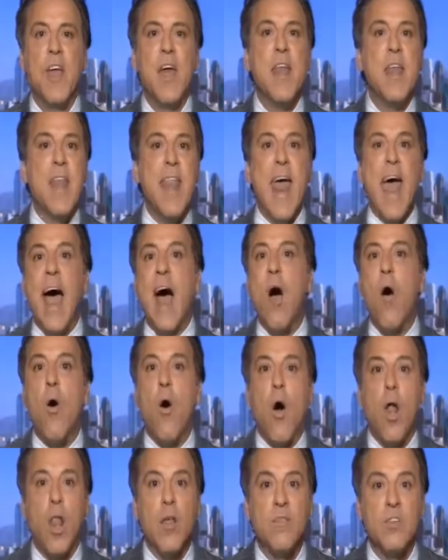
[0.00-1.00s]
Now,
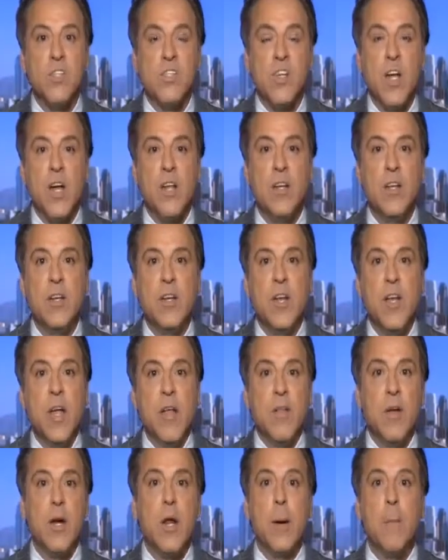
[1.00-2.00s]
all of a sudden,
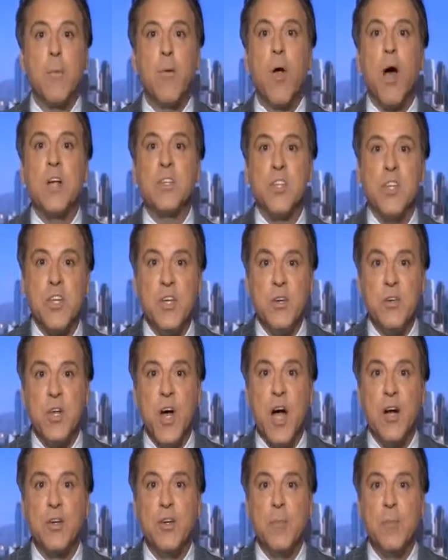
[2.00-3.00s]
they're going to prosecute
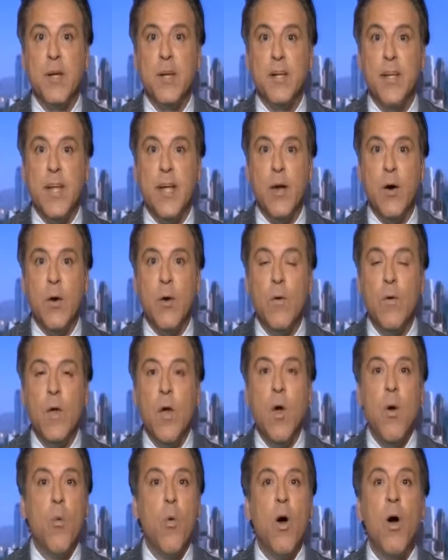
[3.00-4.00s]
Dr. MacNeill
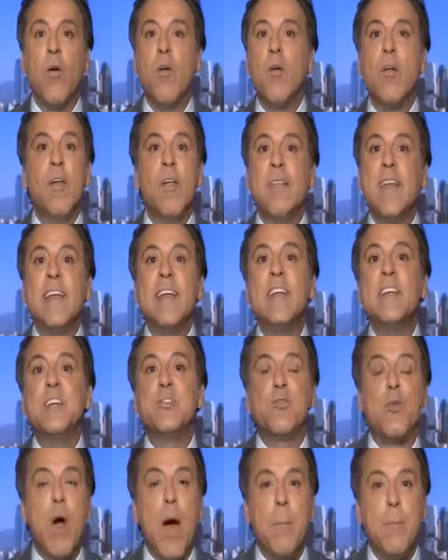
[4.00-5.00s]
well, they need to
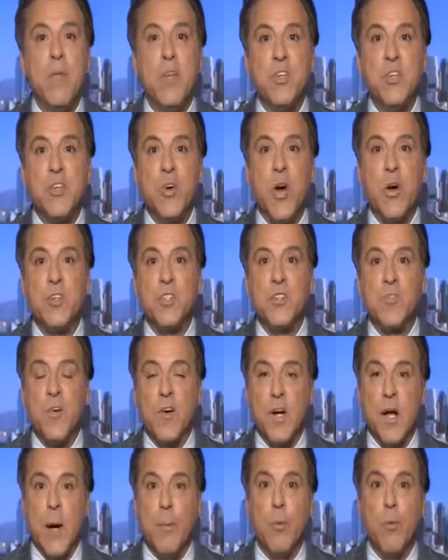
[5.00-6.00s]
drop these charges for a
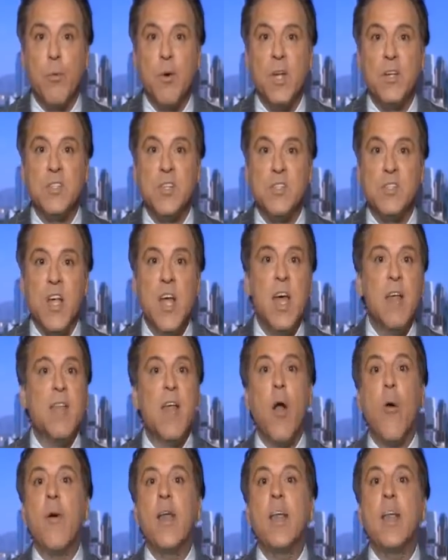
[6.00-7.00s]
couple reasons. They
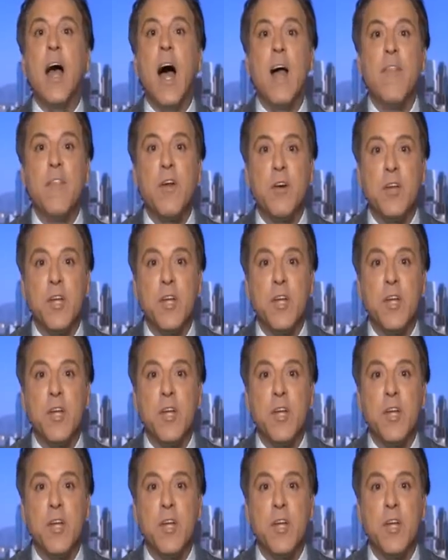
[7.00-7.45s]
already got their